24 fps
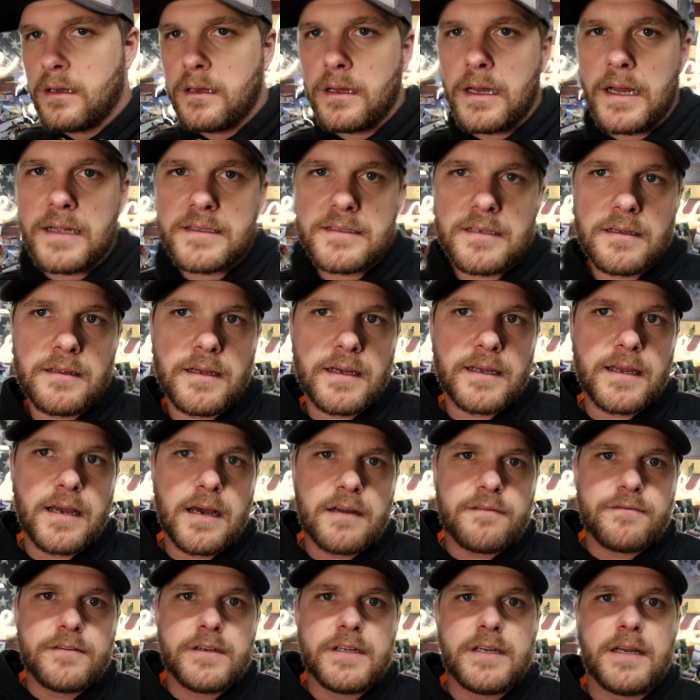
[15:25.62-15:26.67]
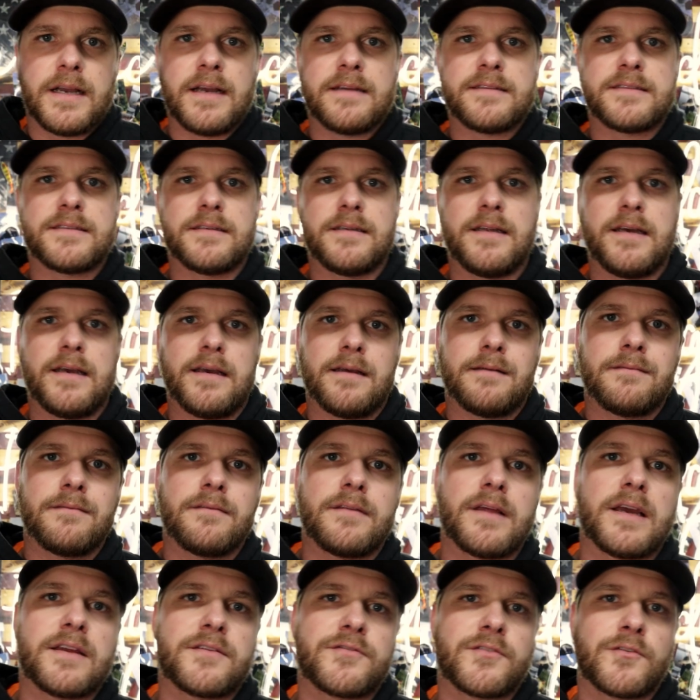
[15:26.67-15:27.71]
That's all I got for you guys today.
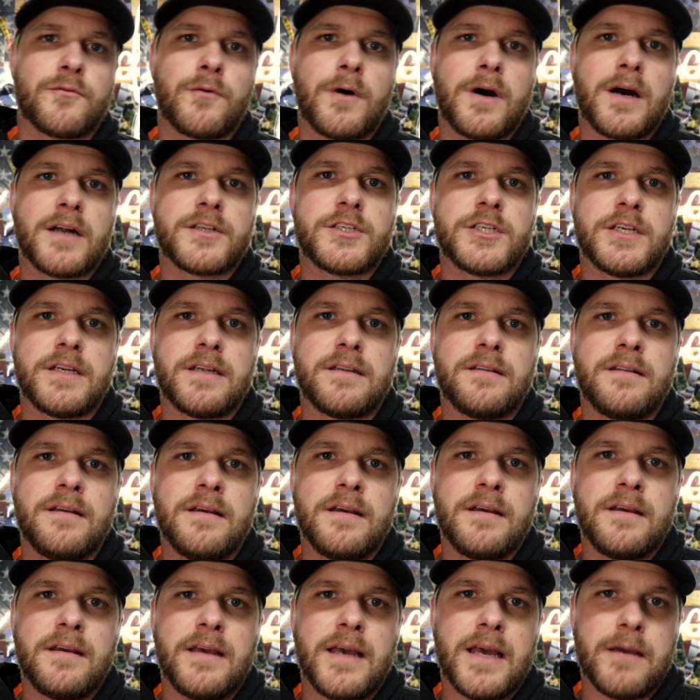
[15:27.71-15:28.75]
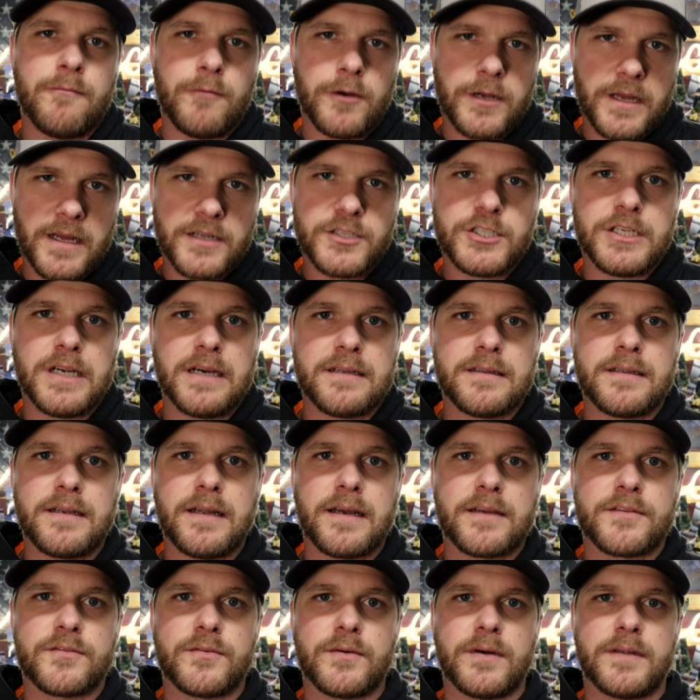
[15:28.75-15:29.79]
Thanks for watching, and we'll catch you on the
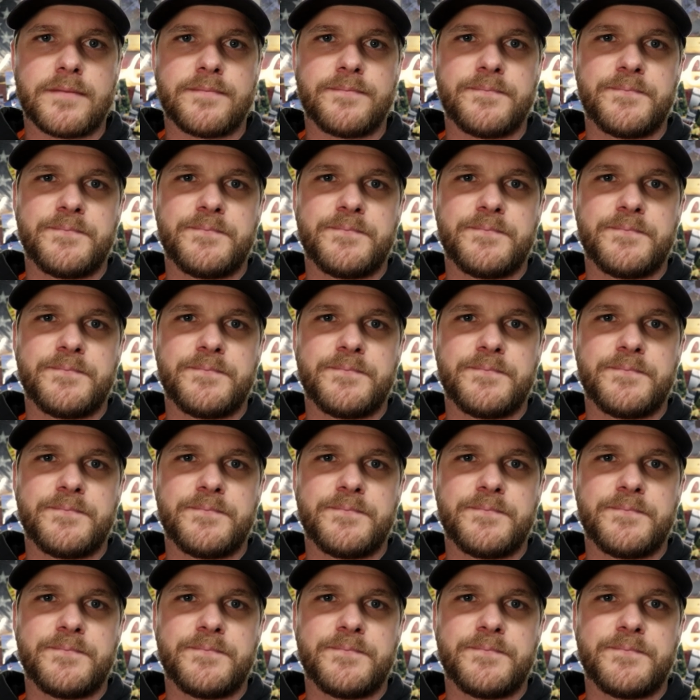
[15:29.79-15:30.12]
next one.